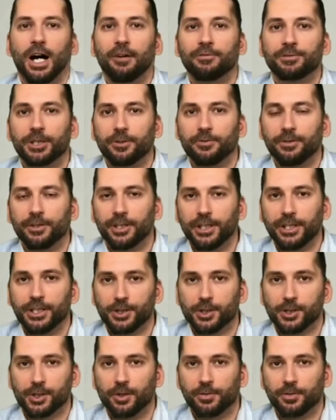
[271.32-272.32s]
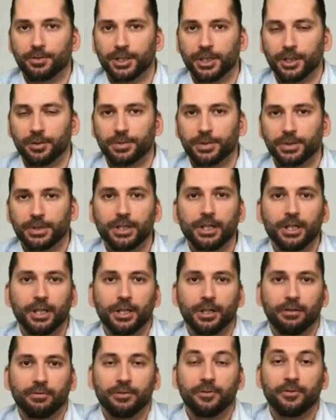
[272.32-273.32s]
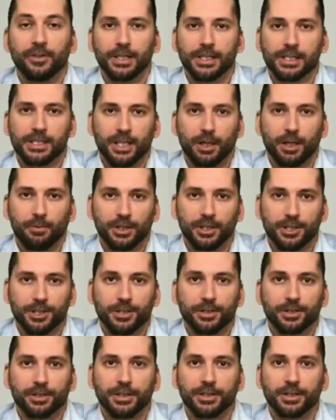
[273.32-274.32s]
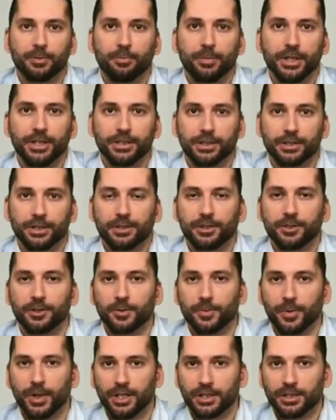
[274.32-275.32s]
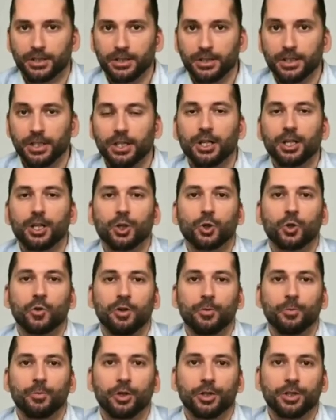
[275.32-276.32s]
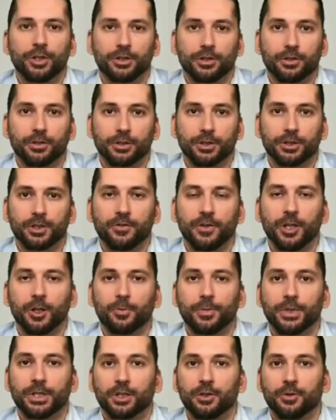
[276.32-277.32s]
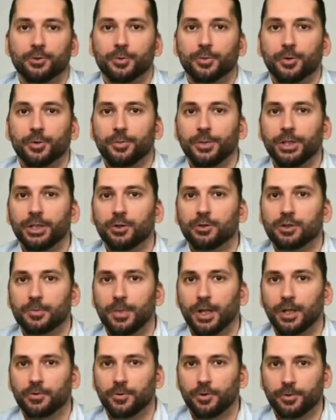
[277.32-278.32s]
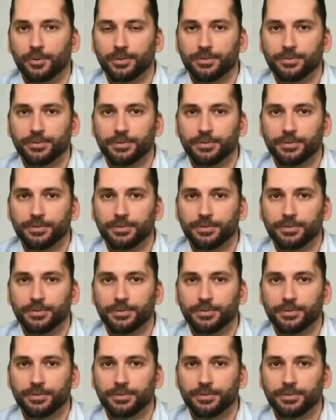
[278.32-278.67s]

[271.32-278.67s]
After we reach the soft cap, we will establish an independent third party who will monitor the development of Prometheus platform.